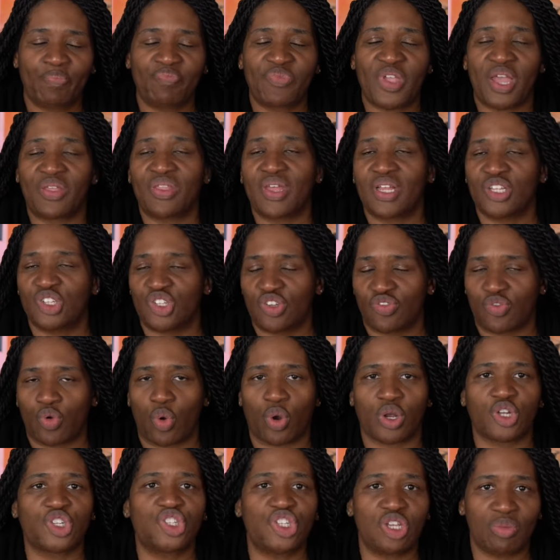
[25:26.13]
And then, she, of
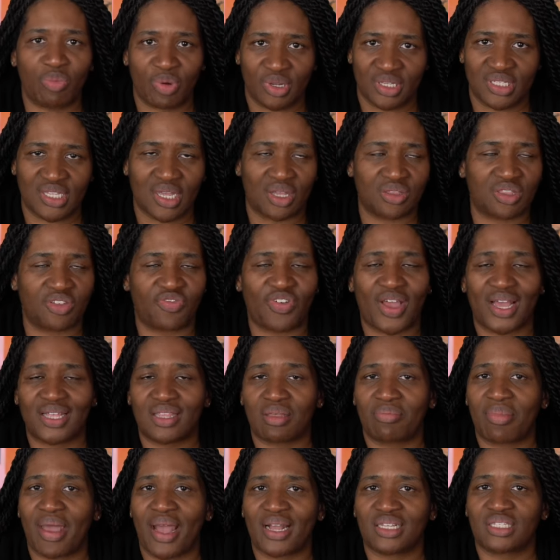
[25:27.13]
course, she brings out the fact
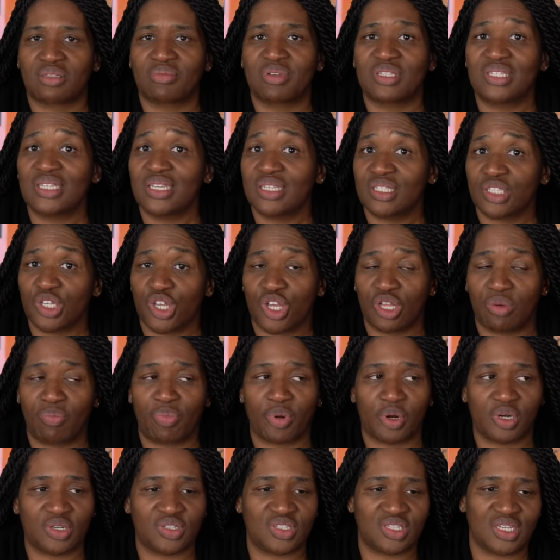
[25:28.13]
that Maximus is a good
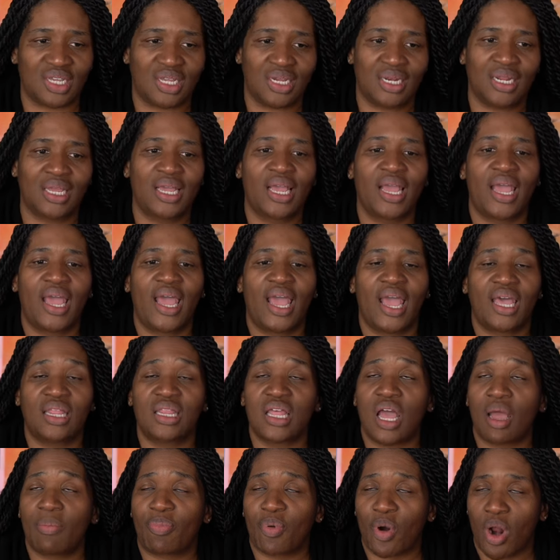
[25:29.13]
person, and
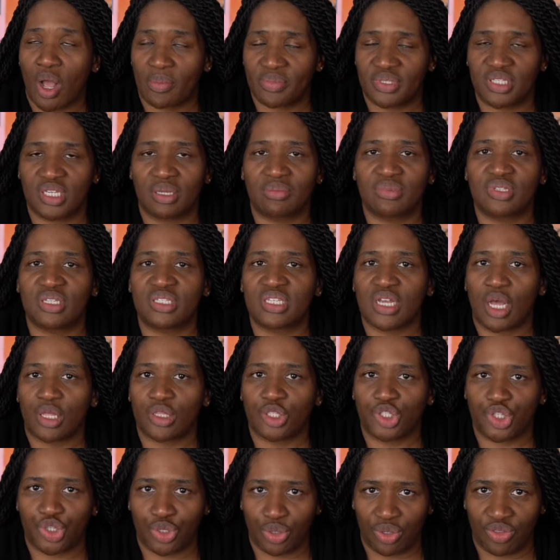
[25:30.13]
that prompts him to tell
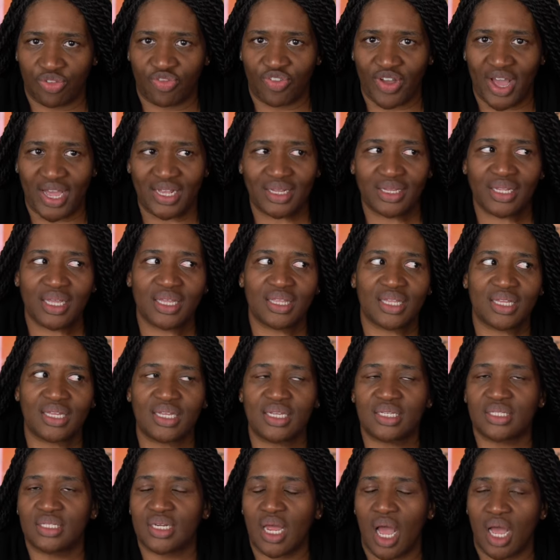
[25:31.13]
the truth finally that
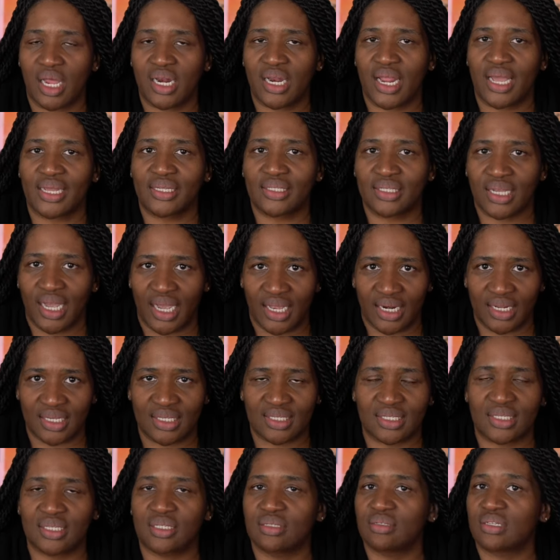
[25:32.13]
he's not Knight
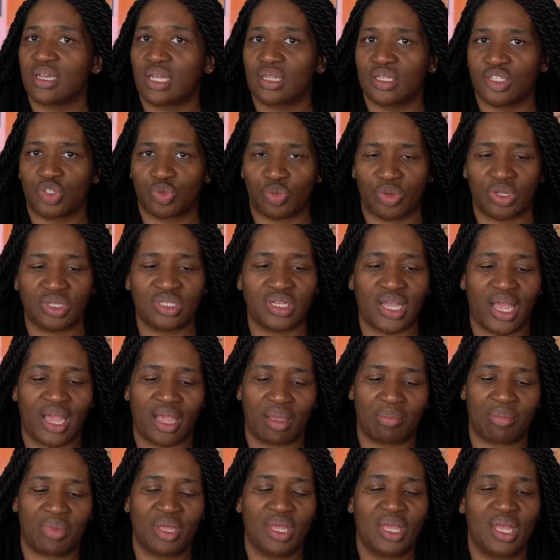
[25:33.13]
Titus and tell his real
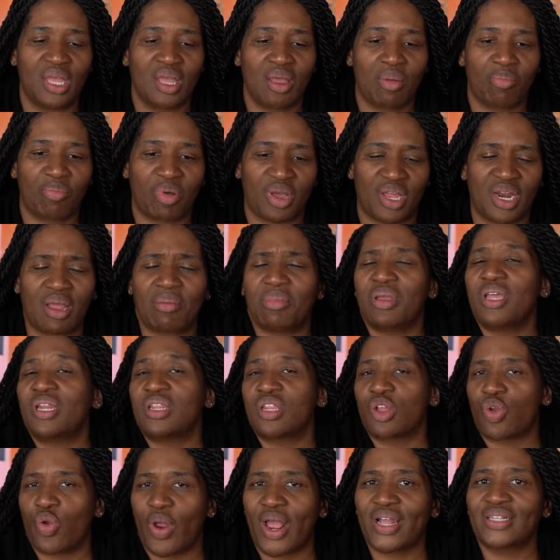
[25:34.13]
name. But I mean,
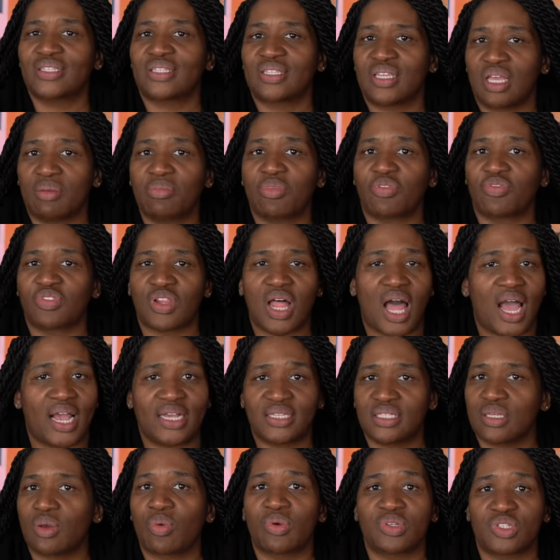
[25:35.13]
the grand scheme of
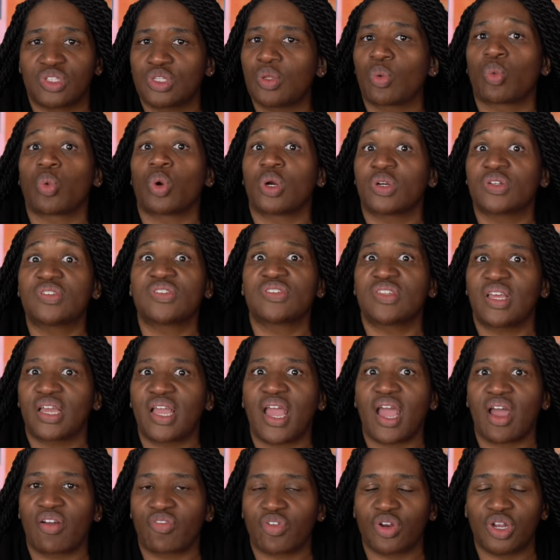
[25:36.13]
lies, it wasn't the worst thing
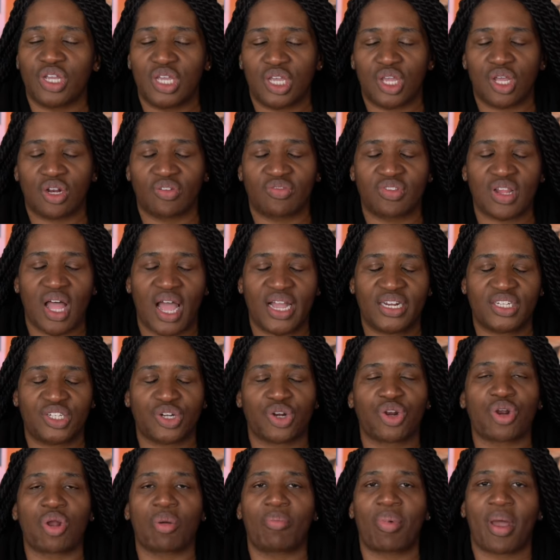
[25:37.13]
ever he could have lied to
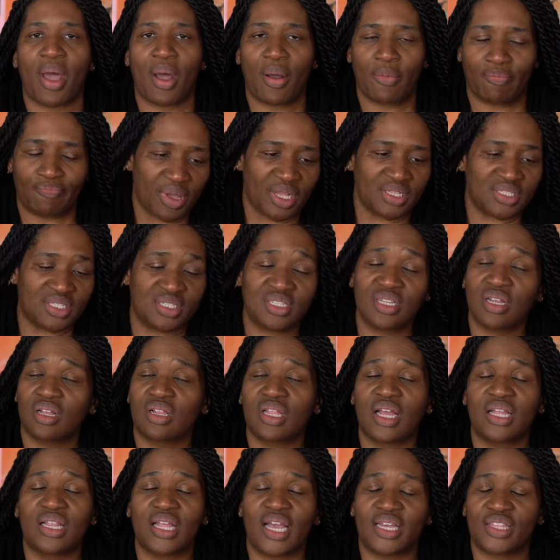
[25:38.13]
her about. But still,
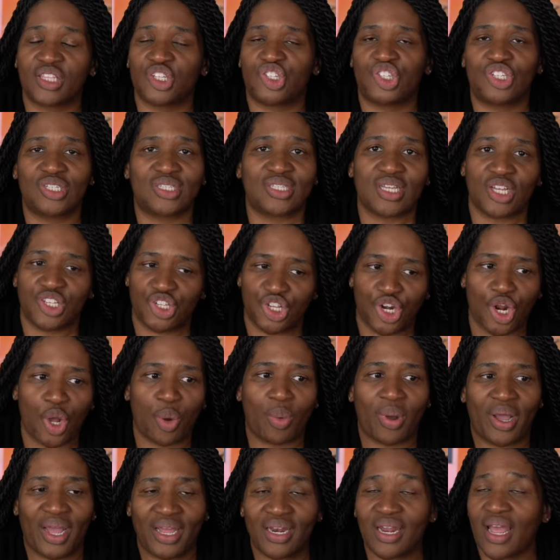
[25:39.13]
I like that she said, you know
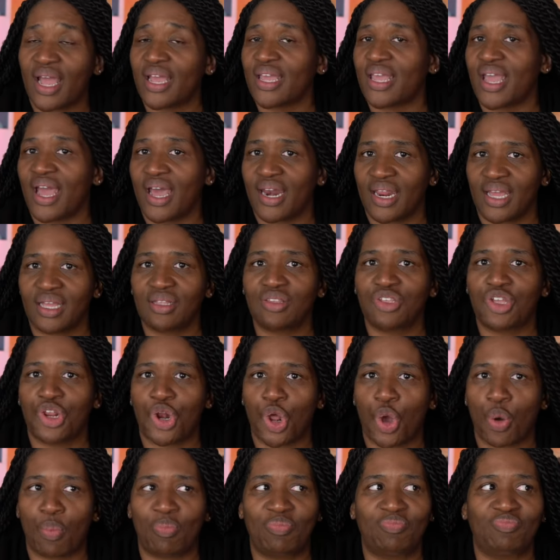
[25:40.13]
what, I get it. You
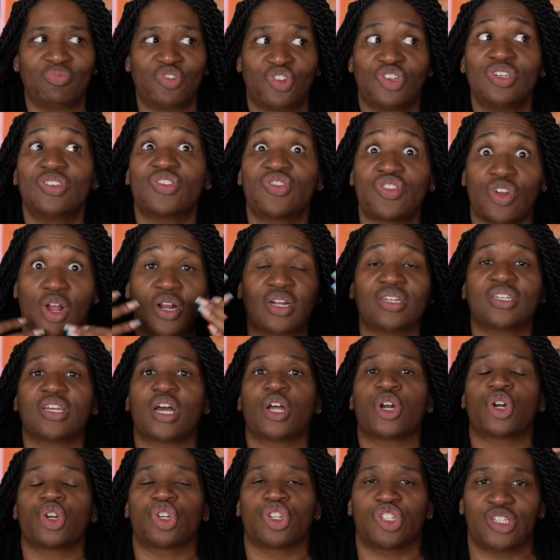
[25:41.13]
know, she's starting to
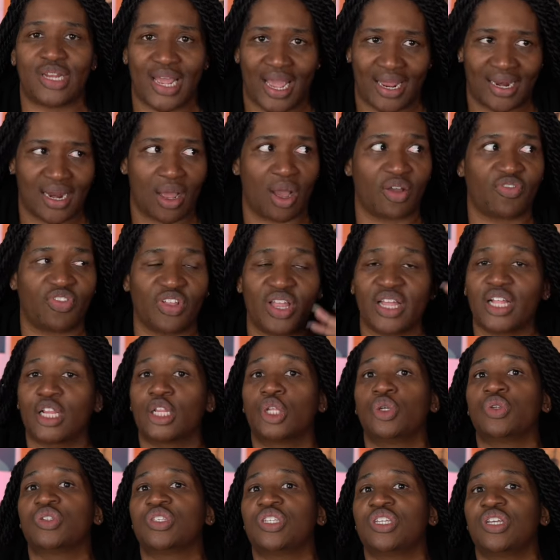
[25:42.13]
understand now. I feel like
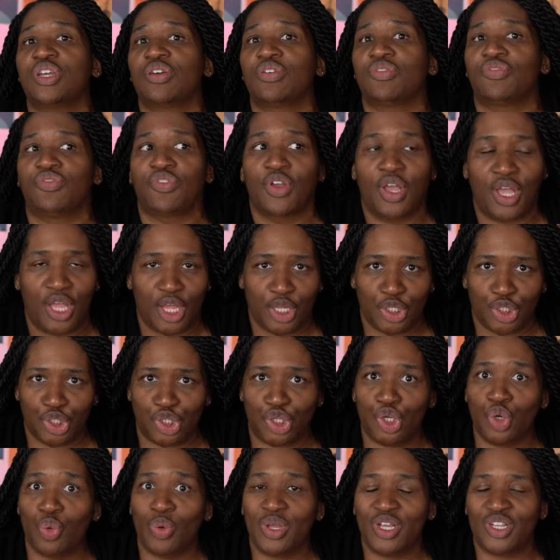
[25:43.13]
Lucy of
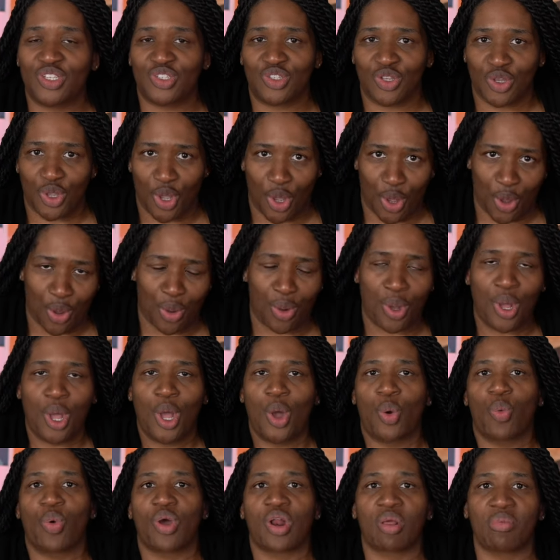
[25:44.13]
two weeks ago
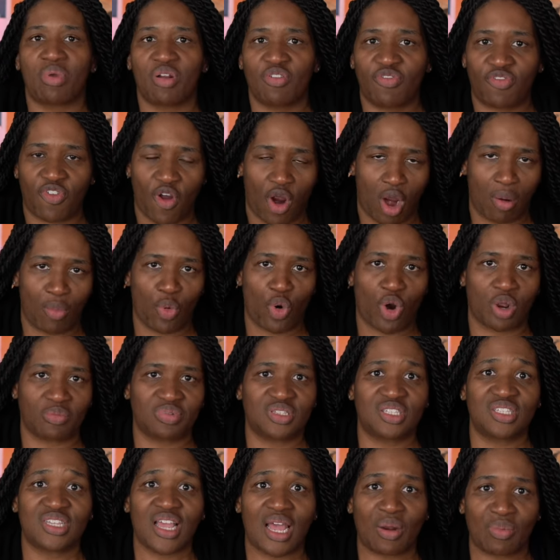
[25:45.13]
would have been far more
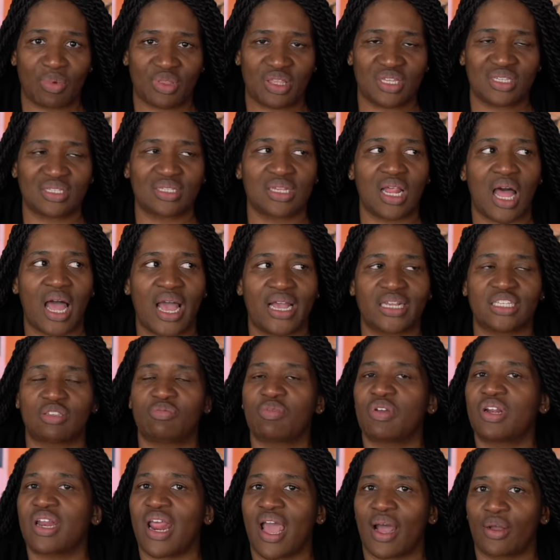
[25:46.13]
upset with his lies,
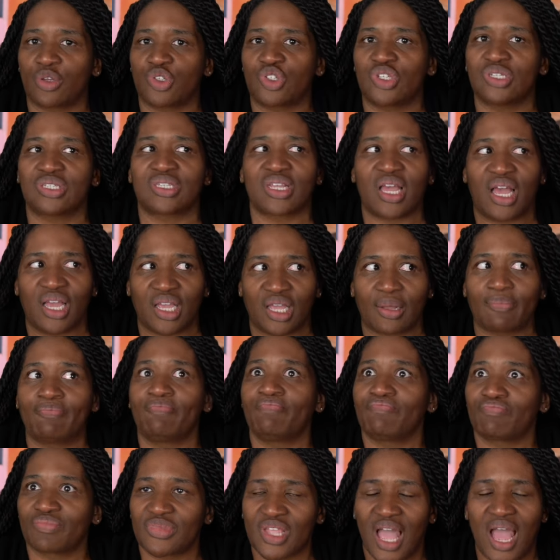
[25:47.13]
but now she's like,
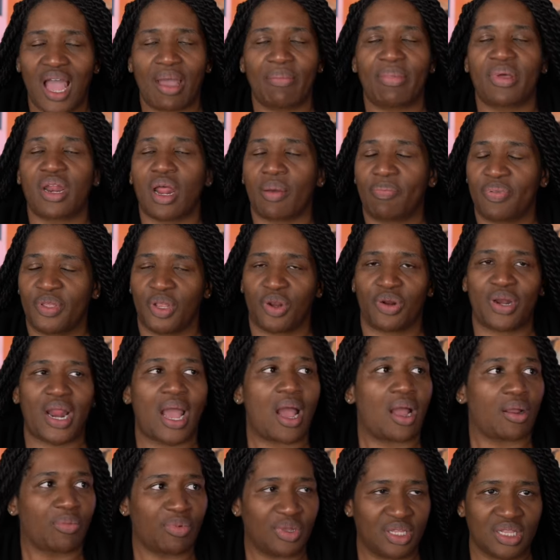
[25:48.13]
I've been up here
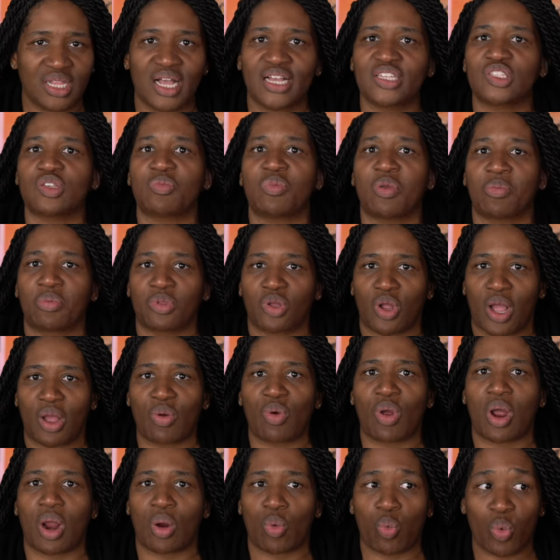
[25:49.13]
now. I realize that people
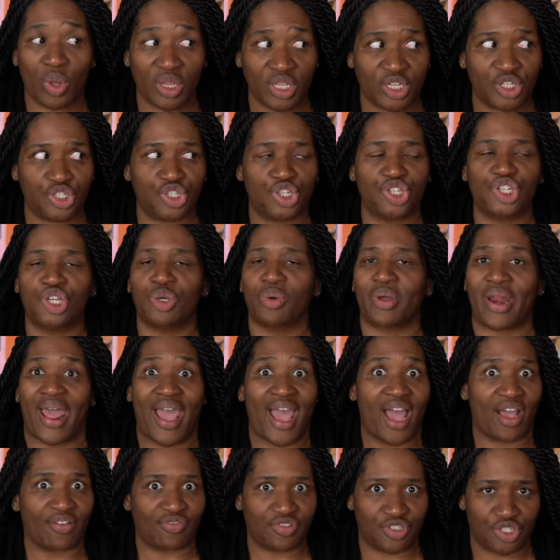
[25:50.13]
are, are willing to do and
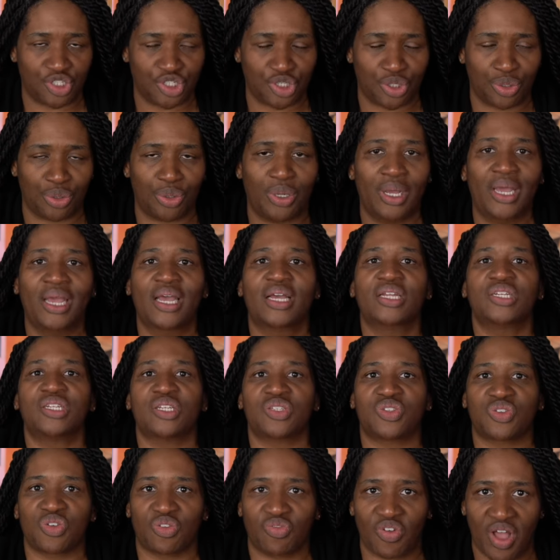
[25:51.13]
have to do to
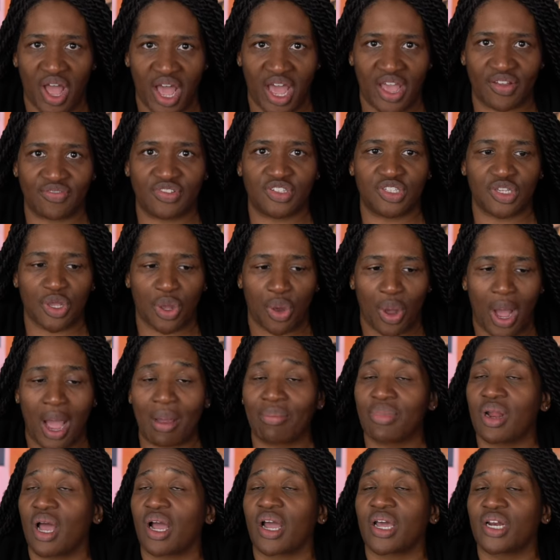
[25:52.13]
survive. So
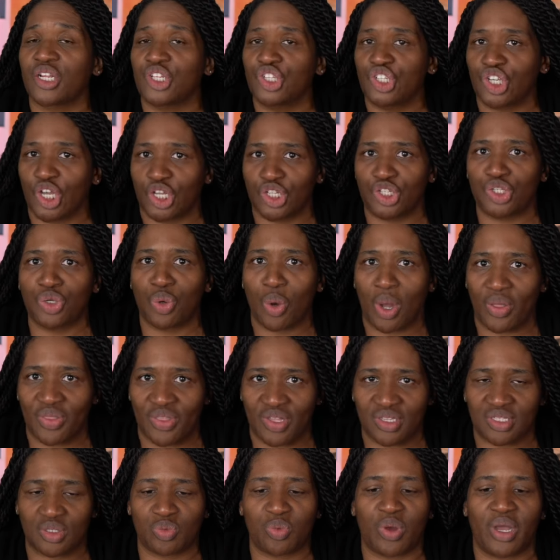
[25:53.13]
I'm not going to judge you on
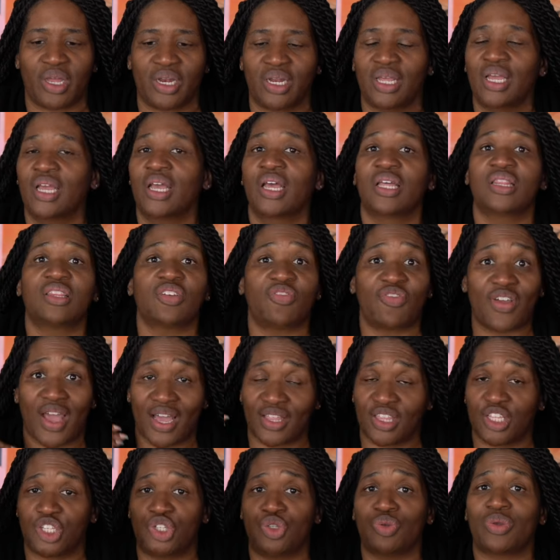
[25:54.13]
this one. The
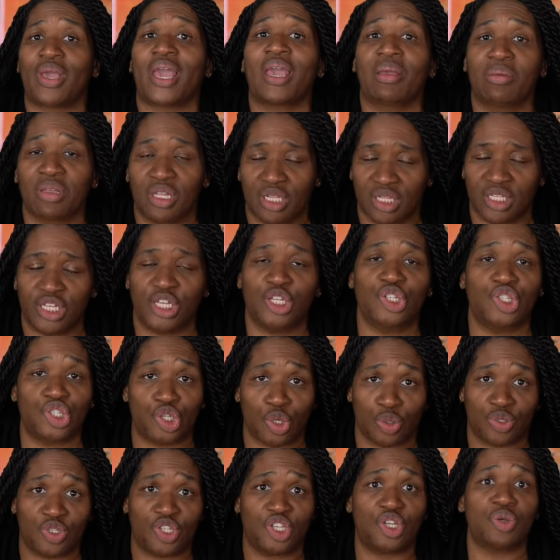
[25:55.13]
fact that you came clean
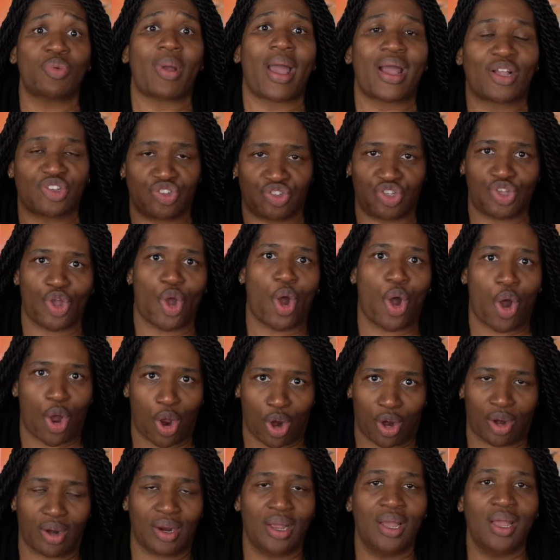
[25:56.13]
shows that you actually
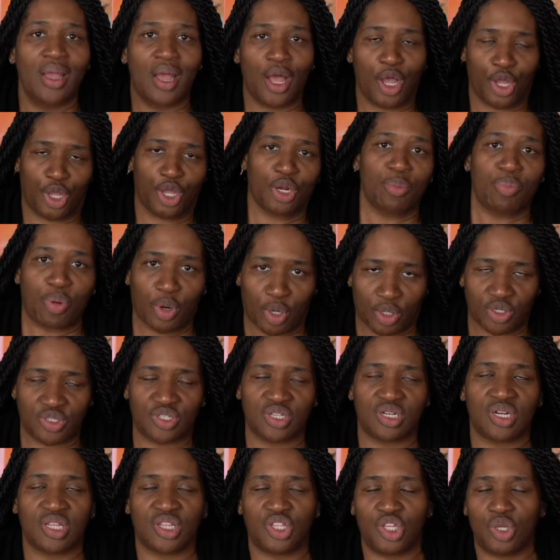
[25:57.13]
are a good
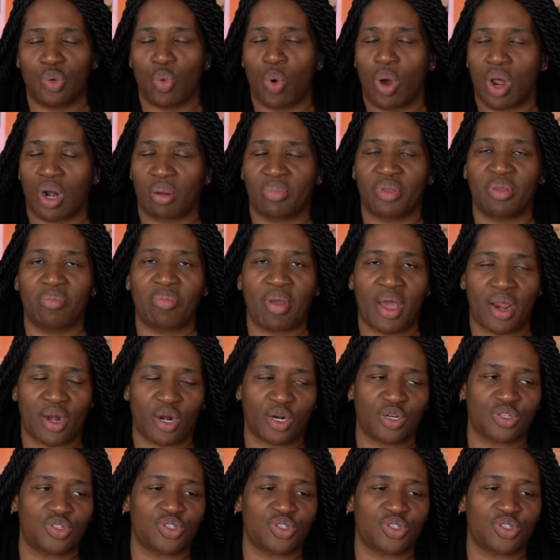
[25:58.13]
person that you want to be better.